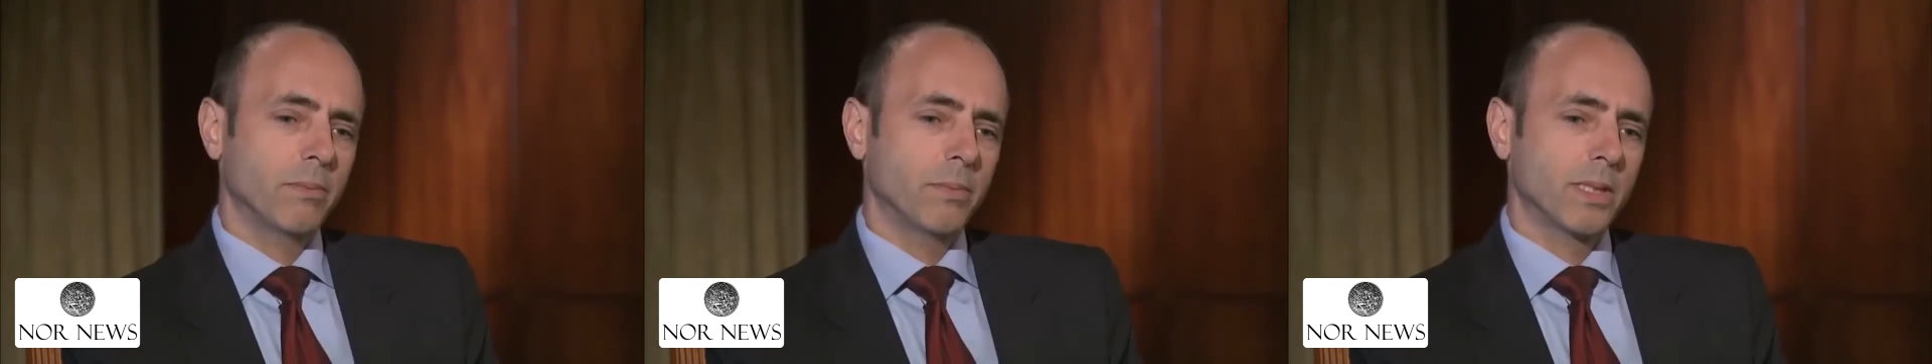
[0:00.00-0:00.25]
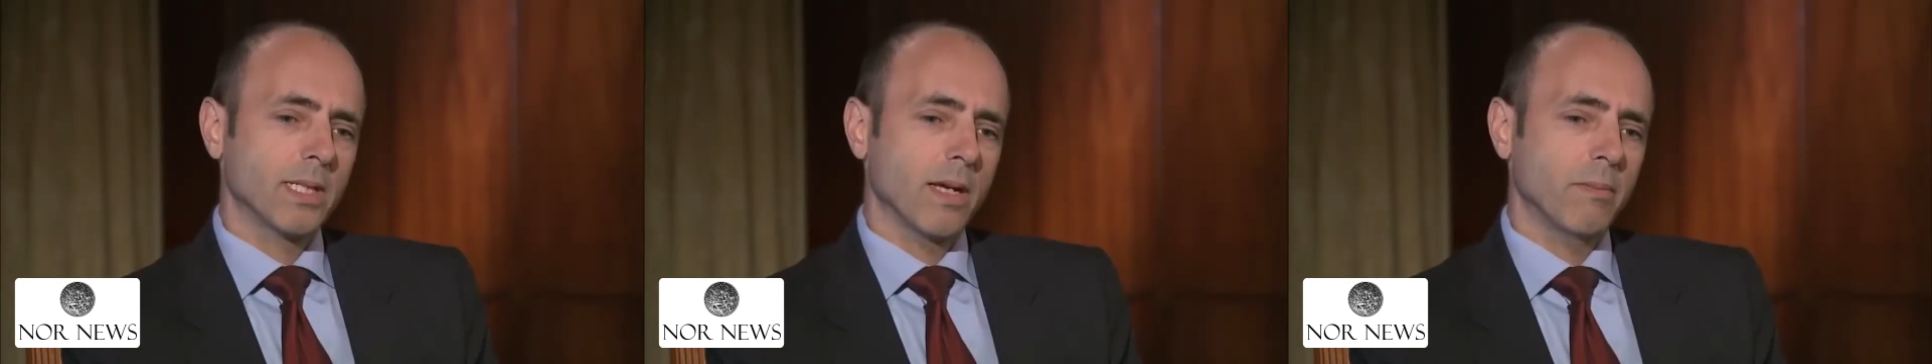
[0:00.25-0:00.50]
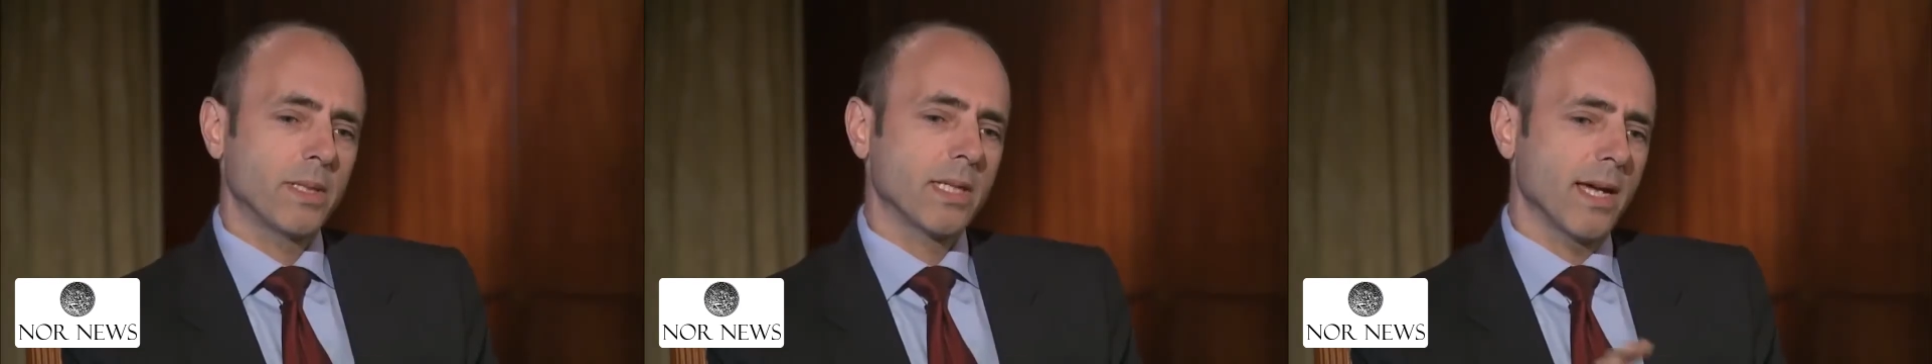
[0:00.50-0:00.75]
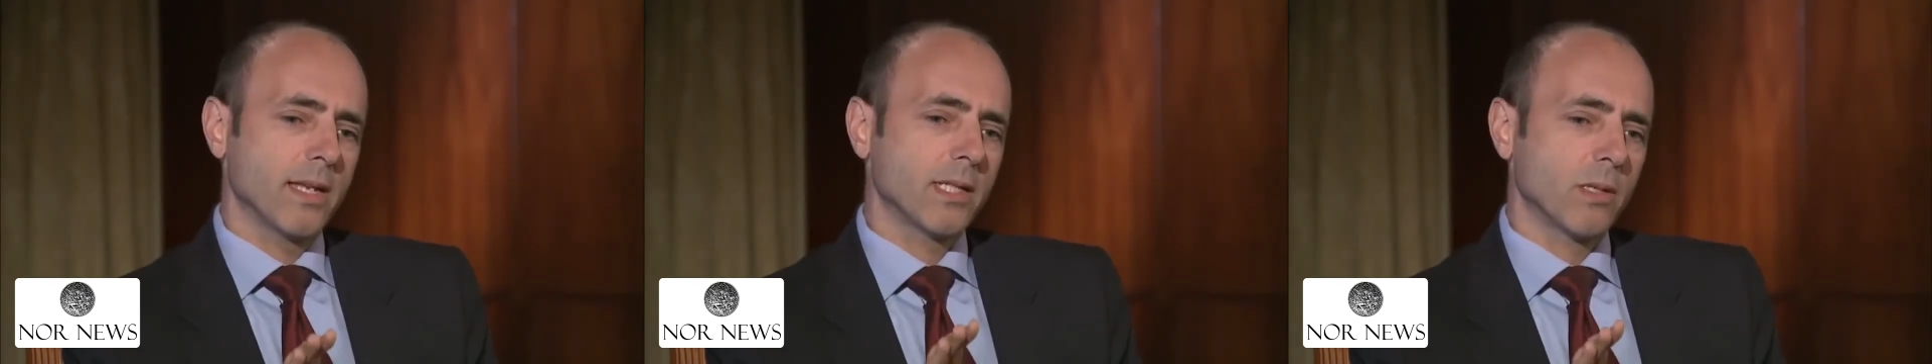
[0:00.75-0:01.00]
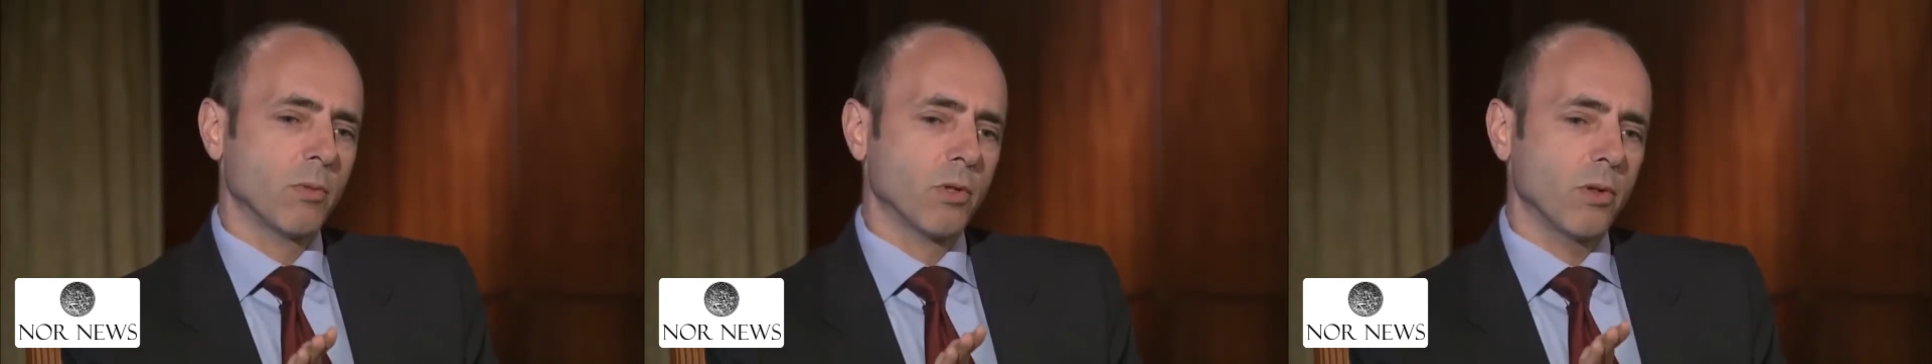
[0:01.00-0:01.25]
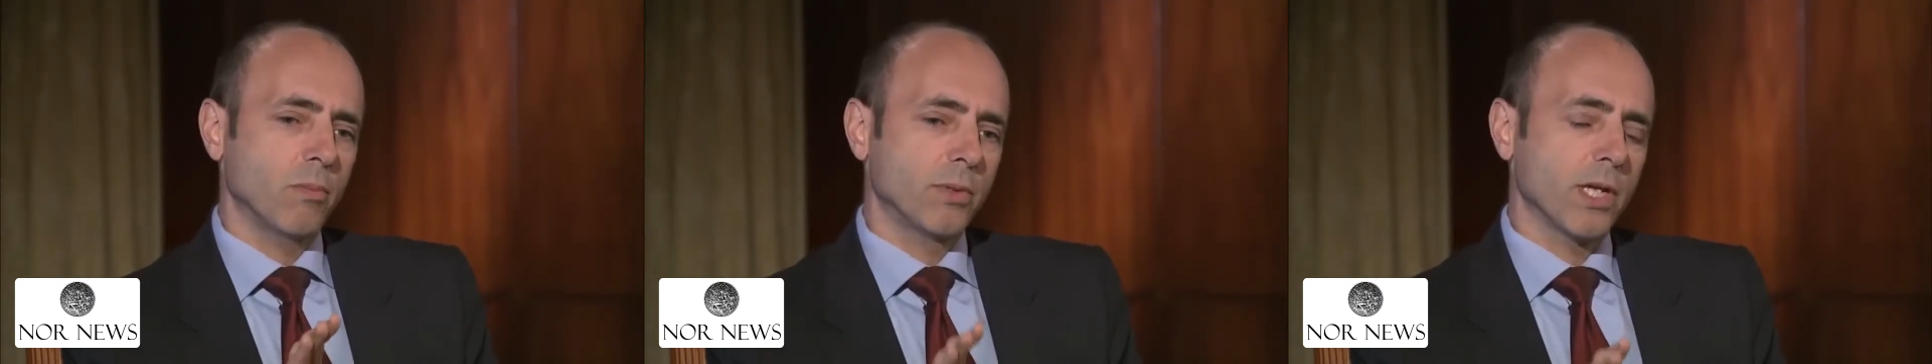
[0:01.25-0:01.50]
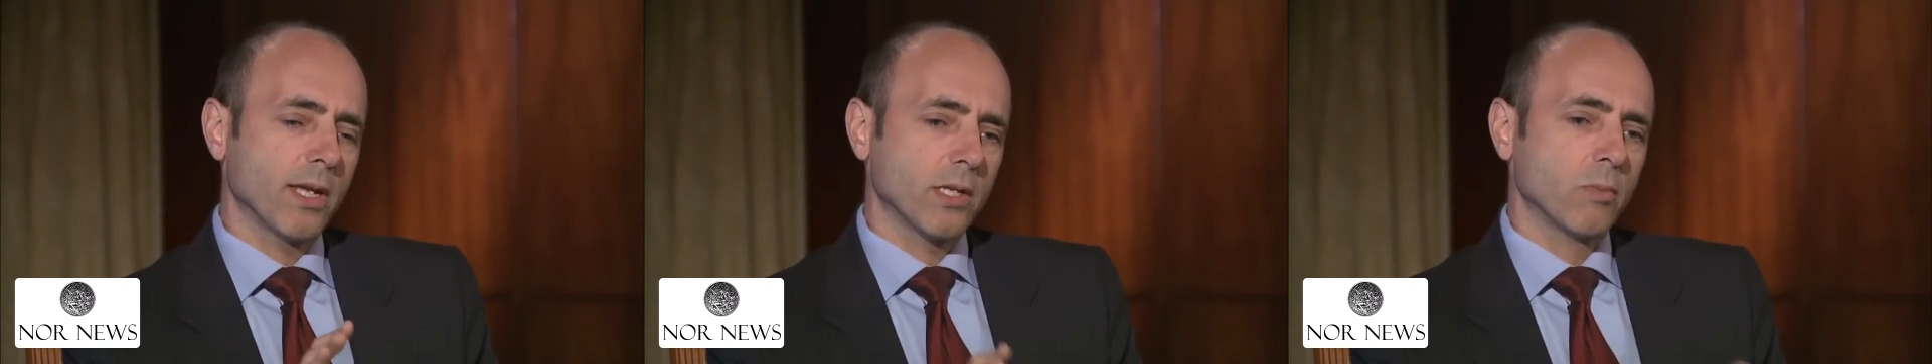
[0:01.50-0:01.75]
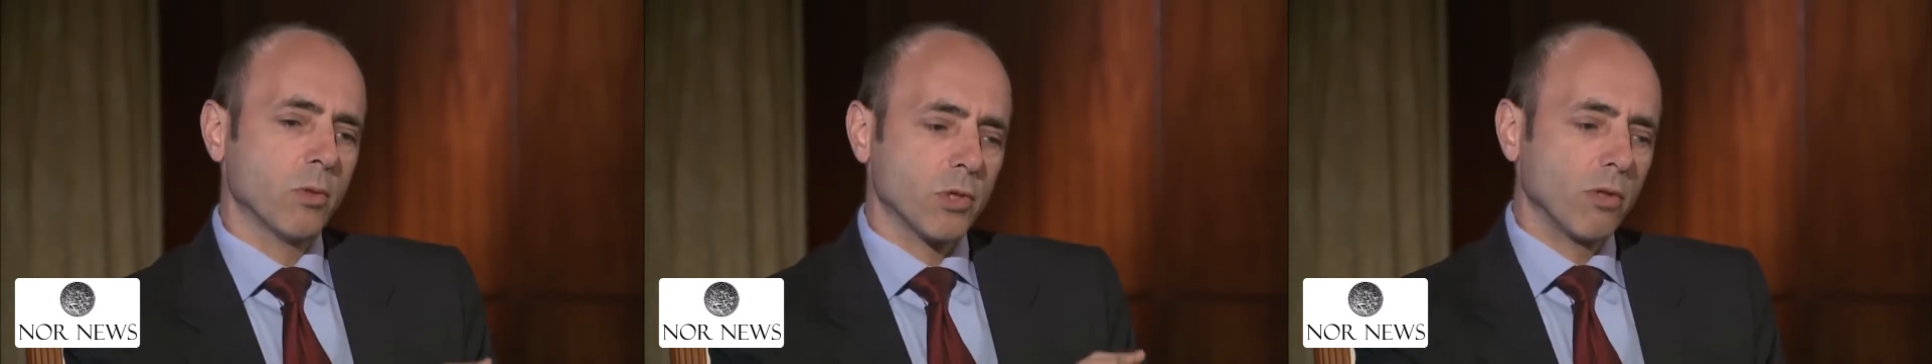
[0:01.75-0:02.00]
But
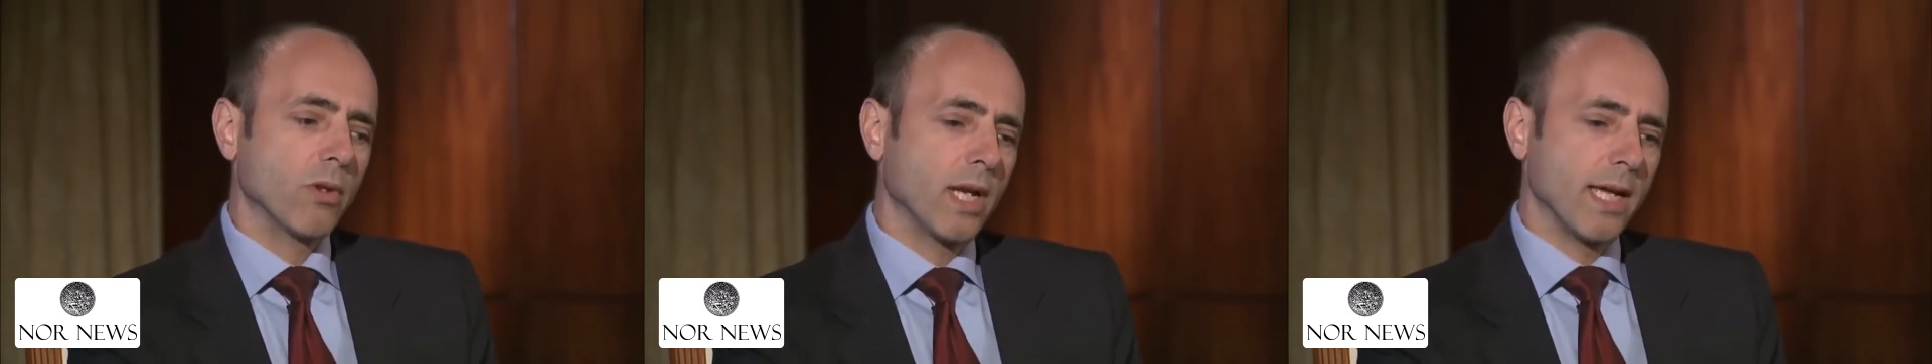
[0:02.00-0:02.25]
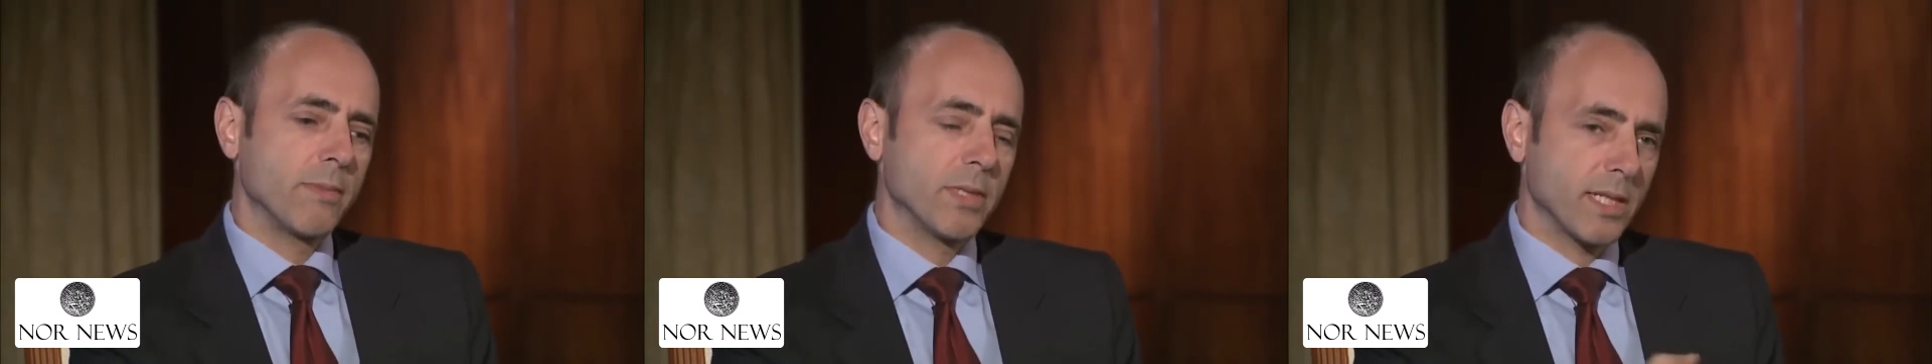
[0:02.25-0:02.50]
Zionism also claims